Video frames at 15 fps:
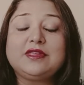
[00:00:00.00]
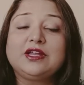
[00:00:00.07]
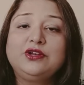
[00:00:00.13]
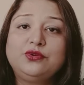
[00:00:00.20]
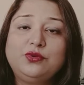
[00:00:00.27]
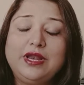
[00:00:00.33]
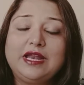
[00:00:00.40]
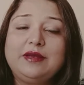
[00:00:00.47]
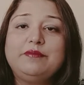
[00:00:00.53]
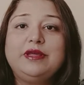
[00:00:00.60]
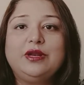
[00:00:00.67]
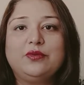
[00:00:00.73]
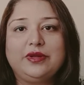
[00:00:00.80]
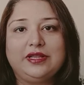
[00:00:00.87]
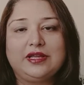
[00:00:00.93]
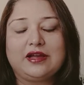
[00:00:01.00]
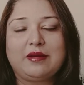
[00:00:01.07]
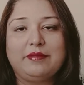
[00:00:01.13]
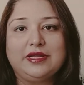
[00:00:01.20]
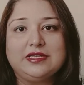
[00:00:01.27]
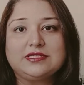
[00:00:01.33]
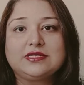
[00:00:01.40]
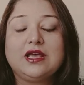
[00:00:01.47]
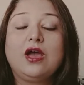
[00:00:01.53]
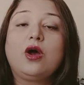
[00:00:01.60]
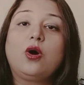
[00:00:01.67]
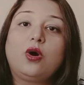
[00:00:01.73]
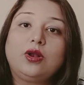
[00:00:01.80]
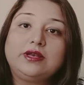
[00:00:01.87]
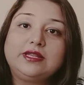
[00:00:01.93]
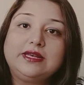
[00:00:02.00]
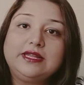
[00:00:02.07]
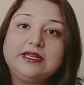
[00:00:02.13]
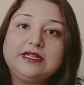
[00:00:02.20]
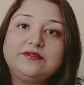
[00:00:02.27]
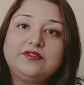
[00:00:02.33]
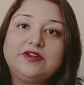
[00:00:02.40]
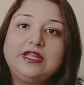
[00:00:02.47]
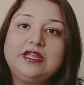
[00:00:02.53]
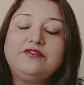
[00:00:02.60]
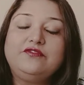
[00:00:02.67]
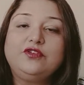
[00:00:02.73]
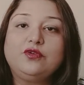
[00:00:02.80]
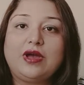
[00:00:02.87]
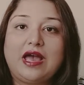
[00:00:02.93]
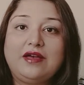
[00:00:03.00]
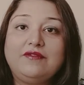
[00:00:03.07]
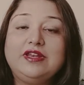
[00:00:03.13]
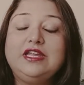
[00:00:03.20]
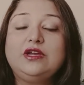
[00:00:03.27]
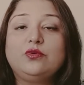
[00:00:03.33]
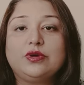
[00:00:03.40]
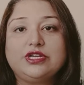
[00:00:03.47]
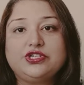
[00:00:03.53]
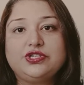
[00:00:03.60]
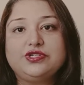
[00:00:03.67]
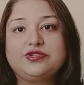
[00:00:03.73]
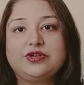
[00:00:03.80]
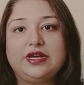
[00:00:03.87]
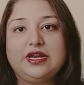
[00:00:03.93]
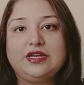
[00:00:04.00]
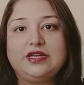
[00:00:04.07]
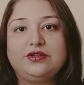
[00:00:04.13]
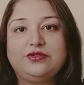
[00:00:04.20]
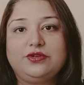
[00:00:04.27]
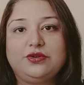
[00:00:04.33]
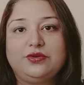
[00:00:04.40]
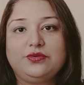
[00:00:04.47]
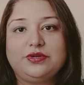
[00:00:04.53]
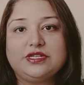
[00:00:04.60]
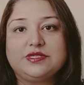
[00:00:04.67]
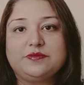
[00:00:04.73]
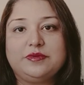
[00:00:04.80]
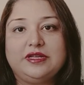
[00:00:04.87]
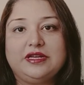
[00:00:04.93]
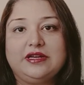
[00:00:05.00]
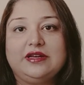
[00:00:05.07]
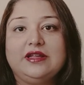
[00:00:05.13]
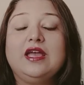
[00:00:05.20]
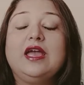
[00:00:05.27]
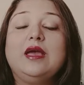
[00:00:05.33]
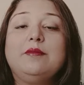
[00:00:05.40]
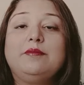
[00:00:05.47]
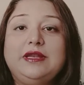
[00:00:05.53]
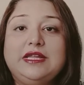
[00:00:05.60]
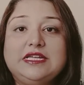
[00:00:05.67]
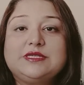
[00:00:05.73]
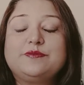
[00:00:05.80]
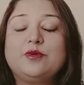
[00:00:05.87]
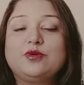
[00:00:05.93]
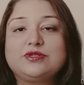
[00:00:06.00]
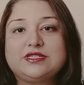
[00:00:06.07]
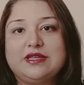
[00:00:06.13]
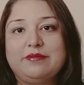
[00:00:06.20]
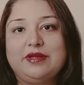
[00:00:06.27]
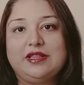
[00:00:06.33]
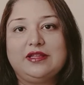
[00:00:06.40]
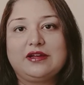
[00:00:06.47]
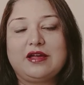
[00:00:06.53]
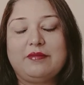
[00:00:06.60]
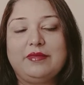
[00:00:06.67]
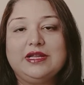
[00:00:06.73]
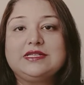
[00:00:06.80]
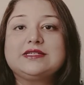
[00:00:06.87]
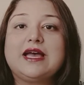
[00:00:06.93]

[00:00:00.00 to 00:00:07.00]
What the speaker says: Do let me know in the comments. Alternatively, if you have any questions related to your notice period, please post them in the comments.